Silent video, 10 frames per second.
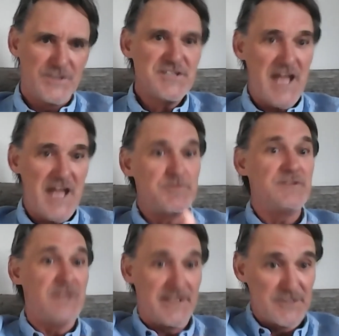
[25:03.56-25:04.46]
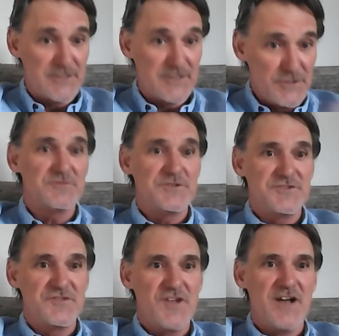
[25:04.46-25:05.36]
which happen like illusions
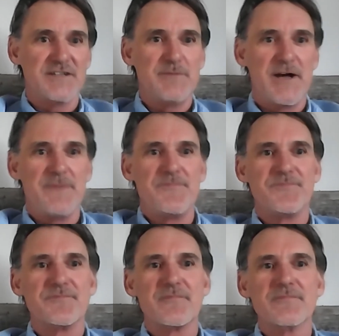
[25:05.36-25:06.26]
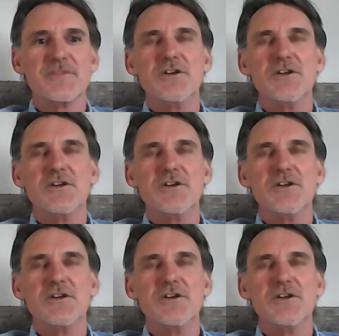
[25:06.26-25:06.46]
we were just talking about.